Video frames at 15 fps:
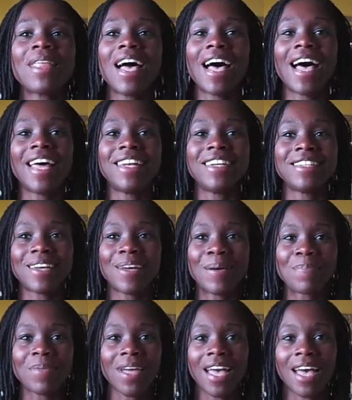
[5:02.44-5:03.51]
And
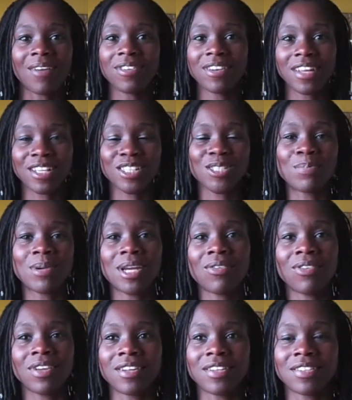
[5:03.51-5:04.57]
I haven't
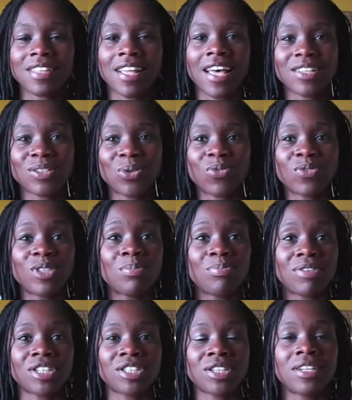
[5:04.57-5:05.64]
experienced that sort of
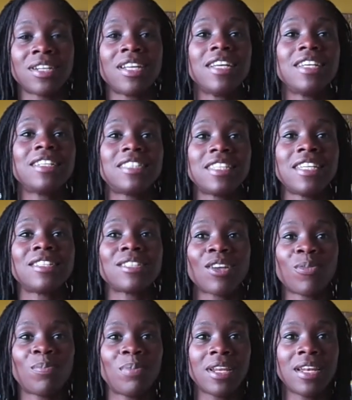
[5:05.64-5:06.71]
depression since
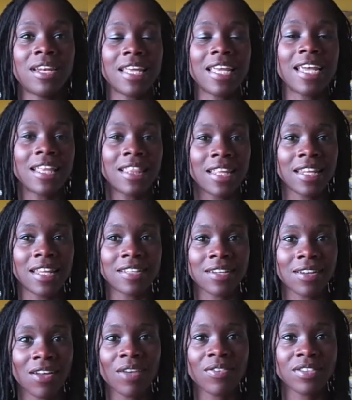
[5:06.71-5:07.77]
I've been eating in this
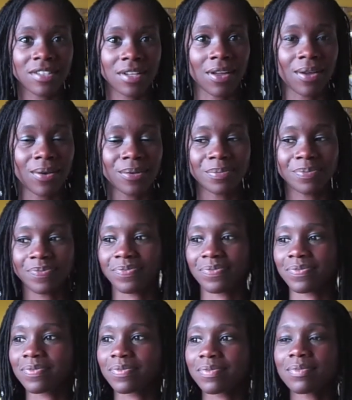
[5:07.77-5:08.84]
lifestyle.
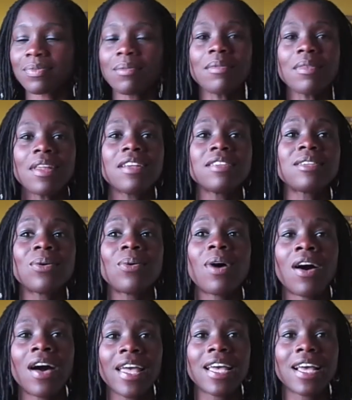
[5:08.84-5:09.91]
So
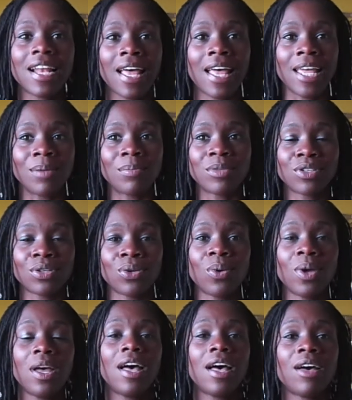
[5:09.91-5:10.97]
I claim to
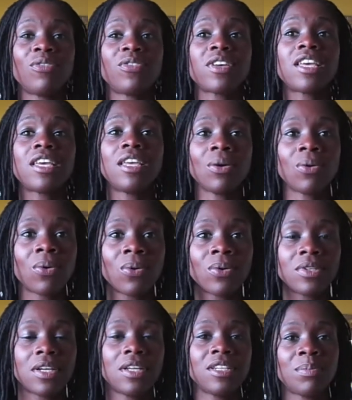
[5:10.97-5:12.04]
have cured
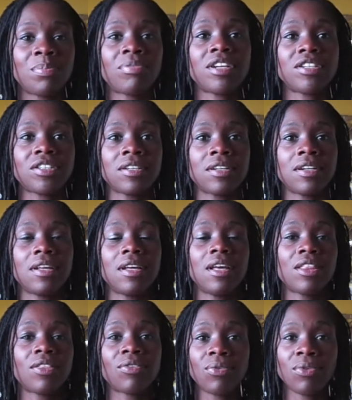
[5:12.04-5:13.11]
depression
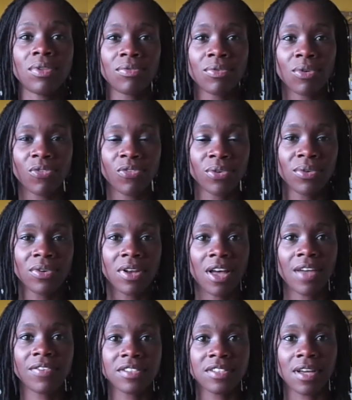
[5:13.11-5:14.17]
through the raw food
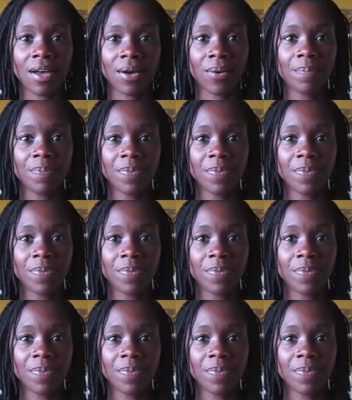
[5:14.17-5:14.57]
lifestyle,